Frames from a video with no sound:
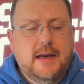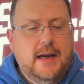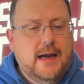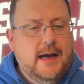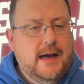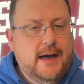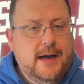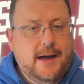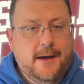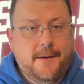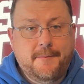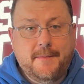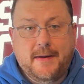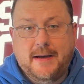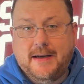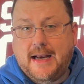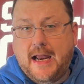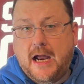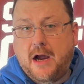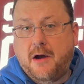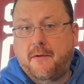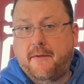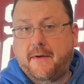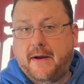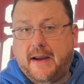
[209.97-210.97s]
Um, and
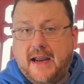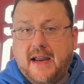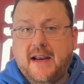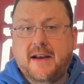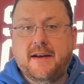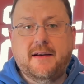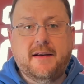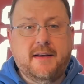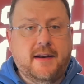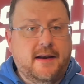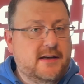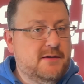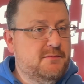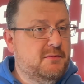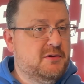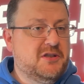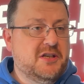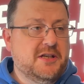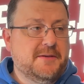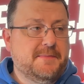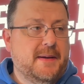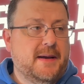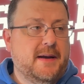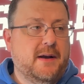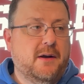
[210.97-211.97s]
now, again, which
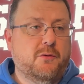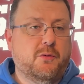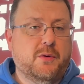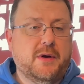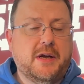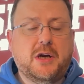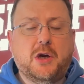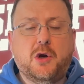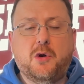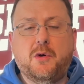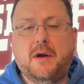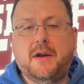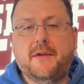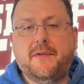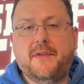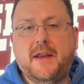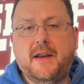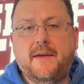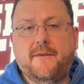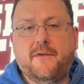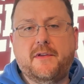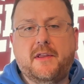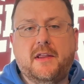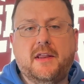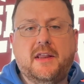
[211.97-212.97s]
has been a recurring
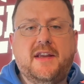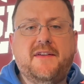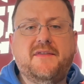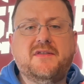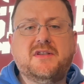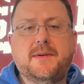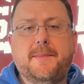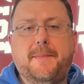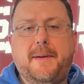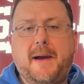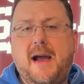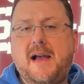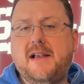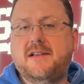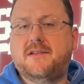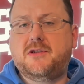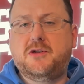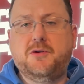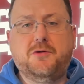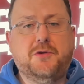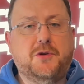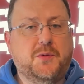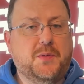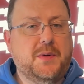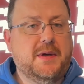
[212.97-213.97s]
thing for the Leafs the past
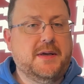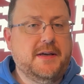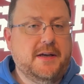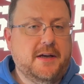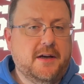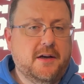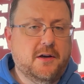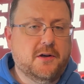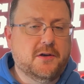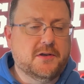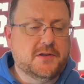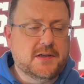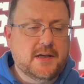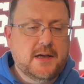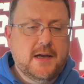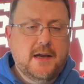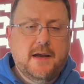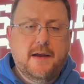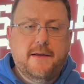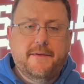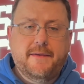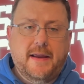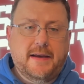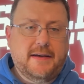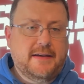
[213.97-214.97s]
two, three years,
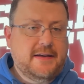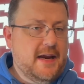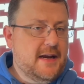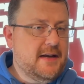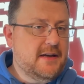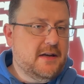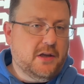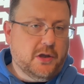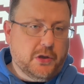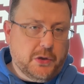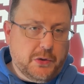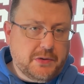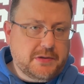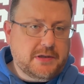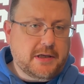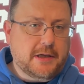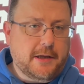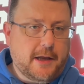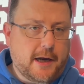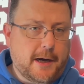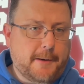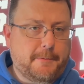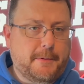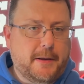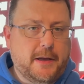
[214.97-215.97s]
they tend to lose a
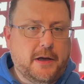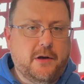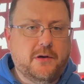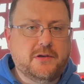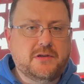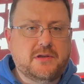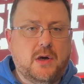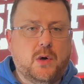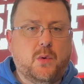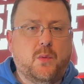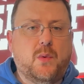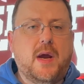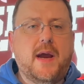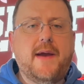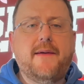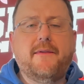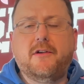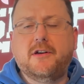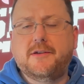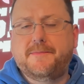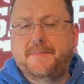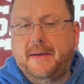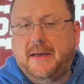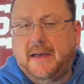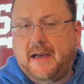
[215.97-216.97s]
lot of players on
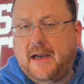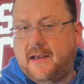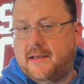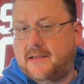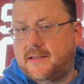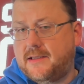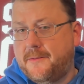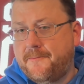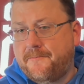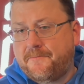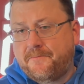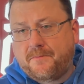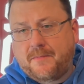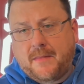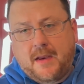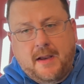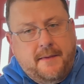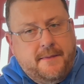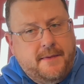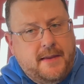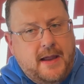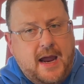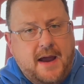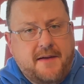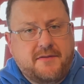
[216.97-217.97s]
waivers because
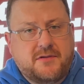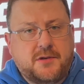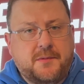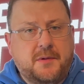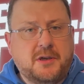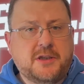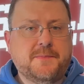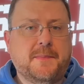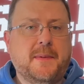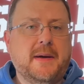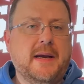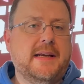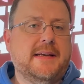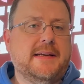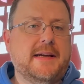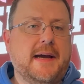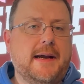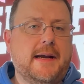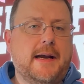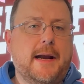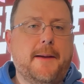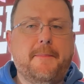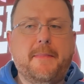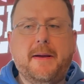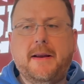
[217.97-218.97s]
they have so much money
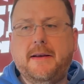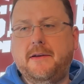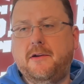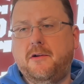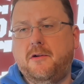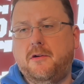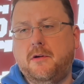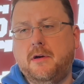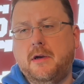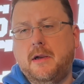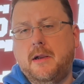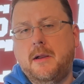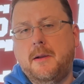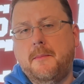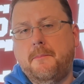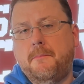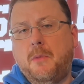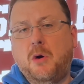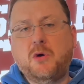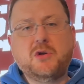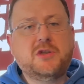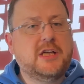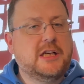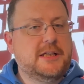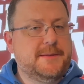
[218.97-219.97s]
tied up in their
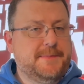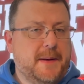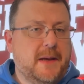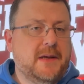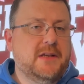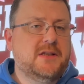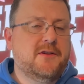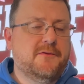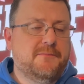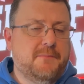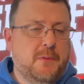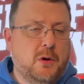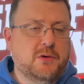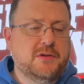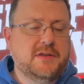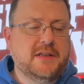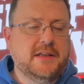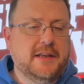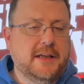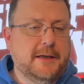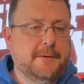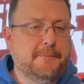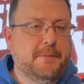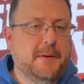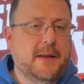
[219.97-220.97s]
most expensive, most
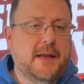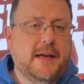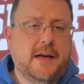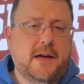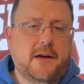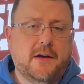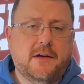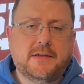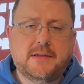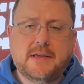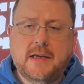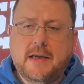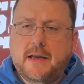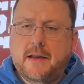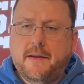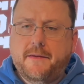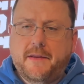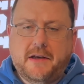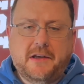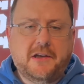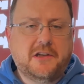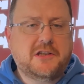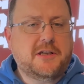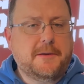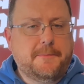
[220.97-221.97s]
elite players
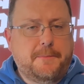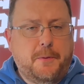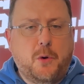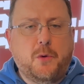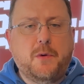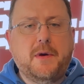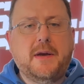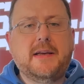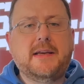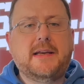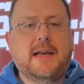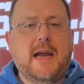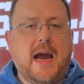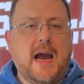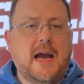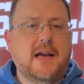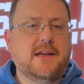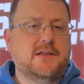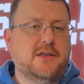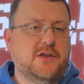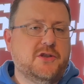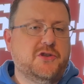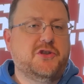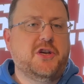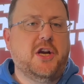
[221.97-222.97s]
that the supporting
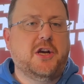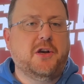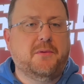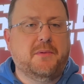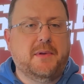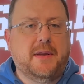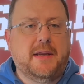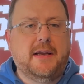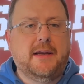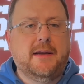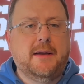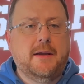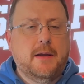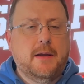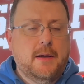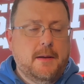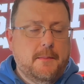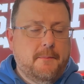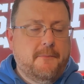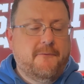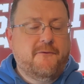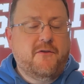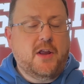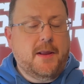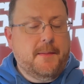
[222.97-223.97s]
cast is generally,
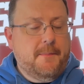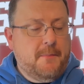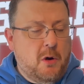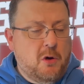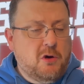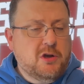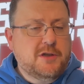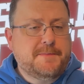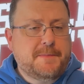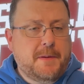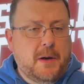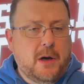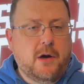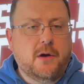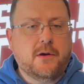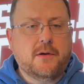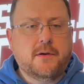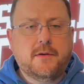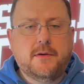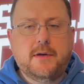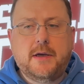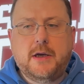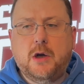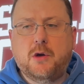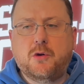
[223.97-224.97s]
for the most
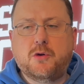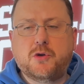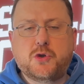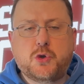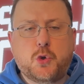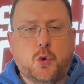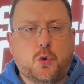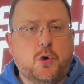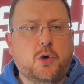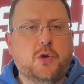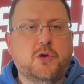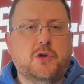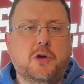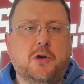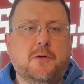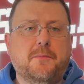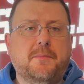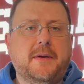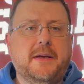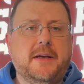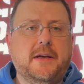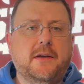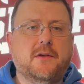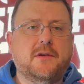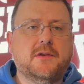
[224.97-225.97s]
part, you know, shorter term
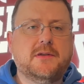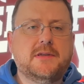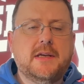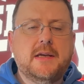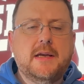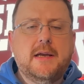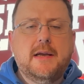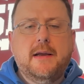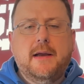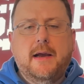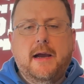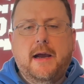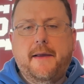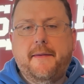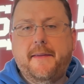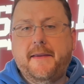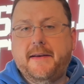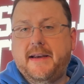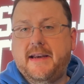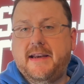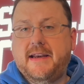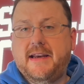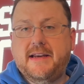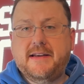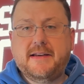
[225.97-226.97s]
deals uh, that
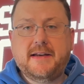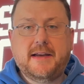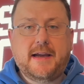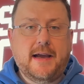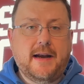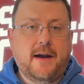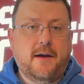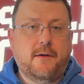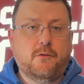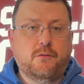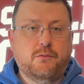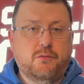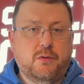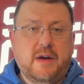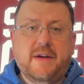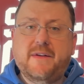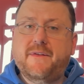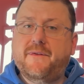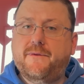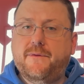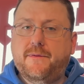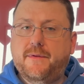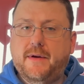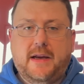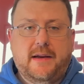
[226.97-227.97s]
they need to kind of
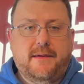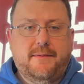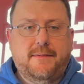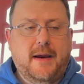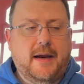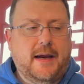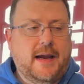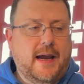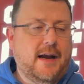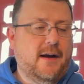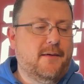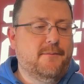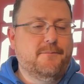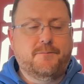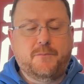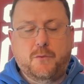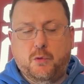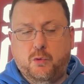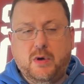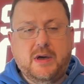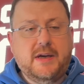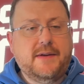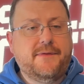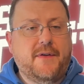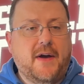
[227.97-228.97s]
ref, kind of
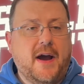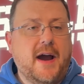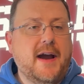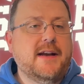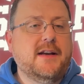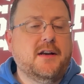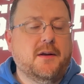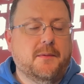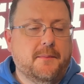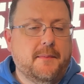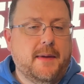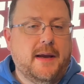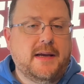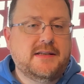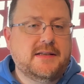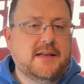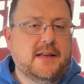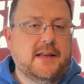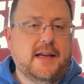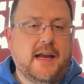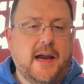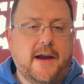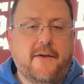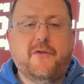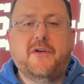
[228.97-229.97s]
refine them
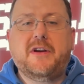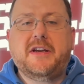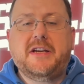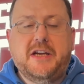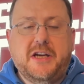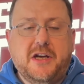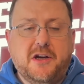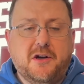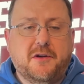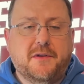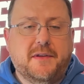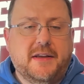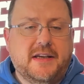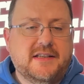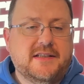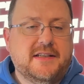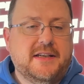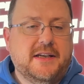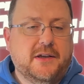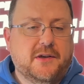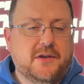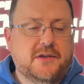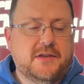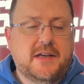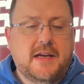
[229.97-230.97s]
basically every year. These
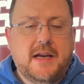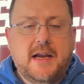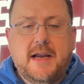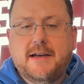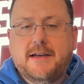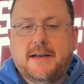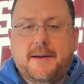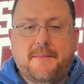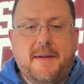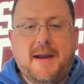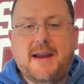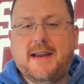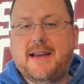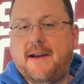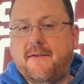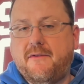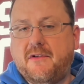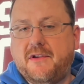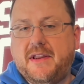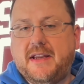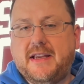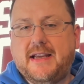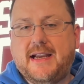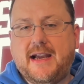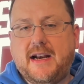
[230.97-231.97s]
deals to make
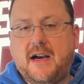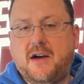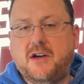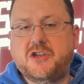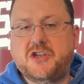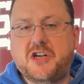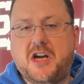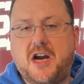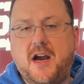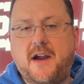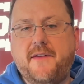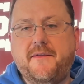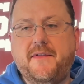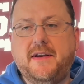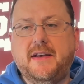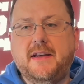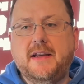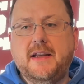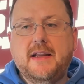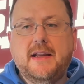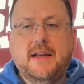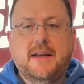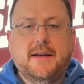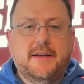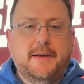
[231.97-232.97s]
everything kind of jive and
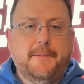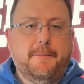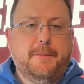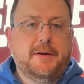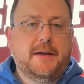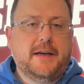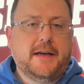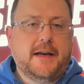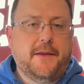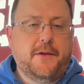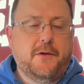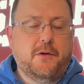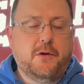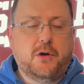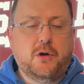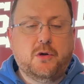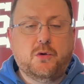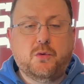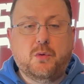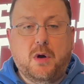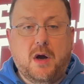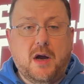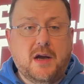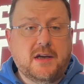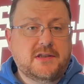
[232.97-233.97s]
to put together a good
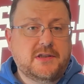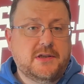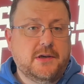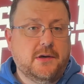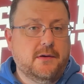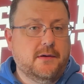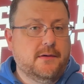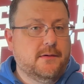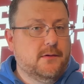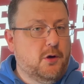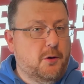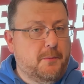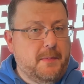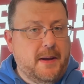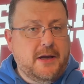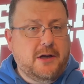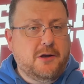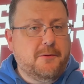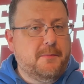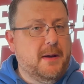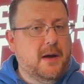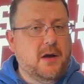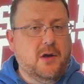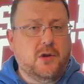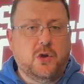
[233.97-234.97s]
roster. And
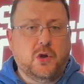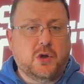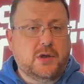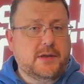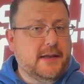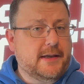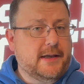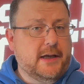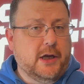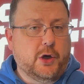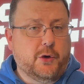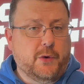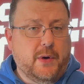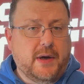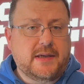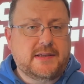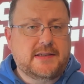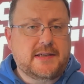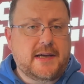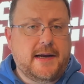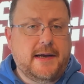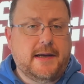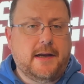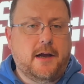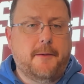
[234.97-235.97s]
Aube-Kubel looked like a great
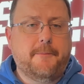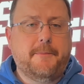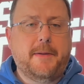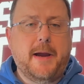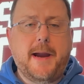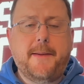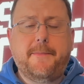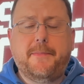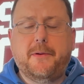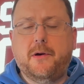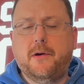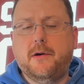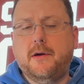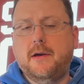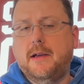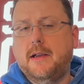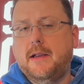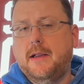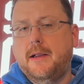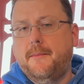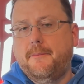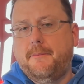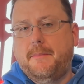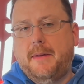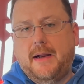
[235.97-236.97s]
signing on paper,
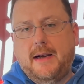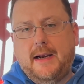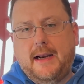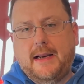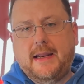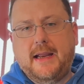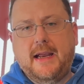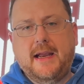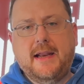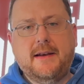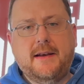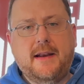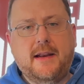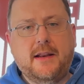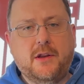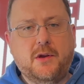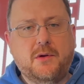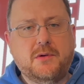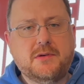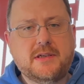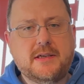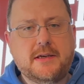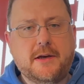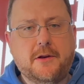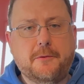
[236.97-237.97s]
but again, they
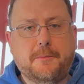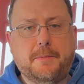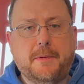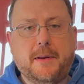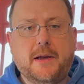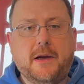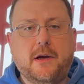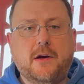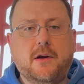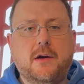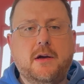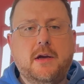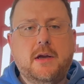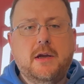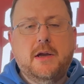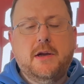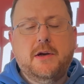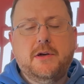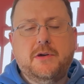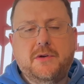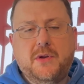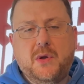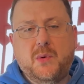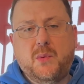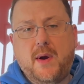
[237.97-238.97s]
lose another player
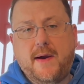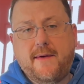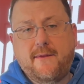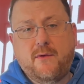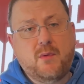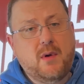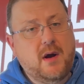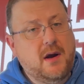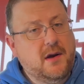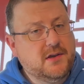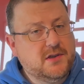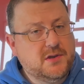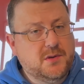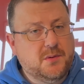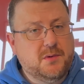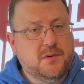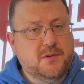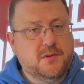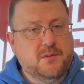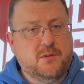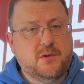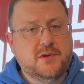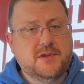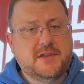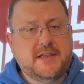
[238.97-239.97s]
to the waiver wire. So
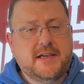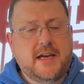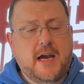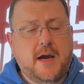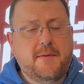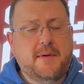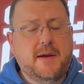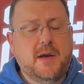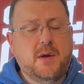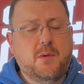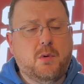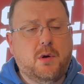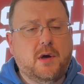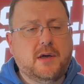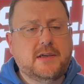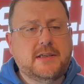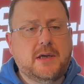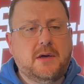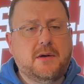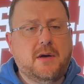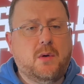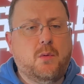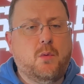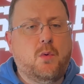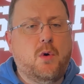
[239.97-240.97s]
we'll, we'll see how he works
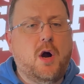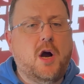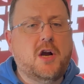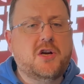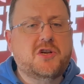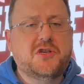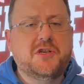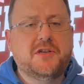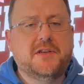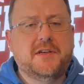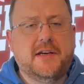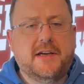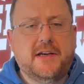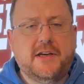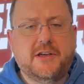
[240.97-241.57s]
out in Washington.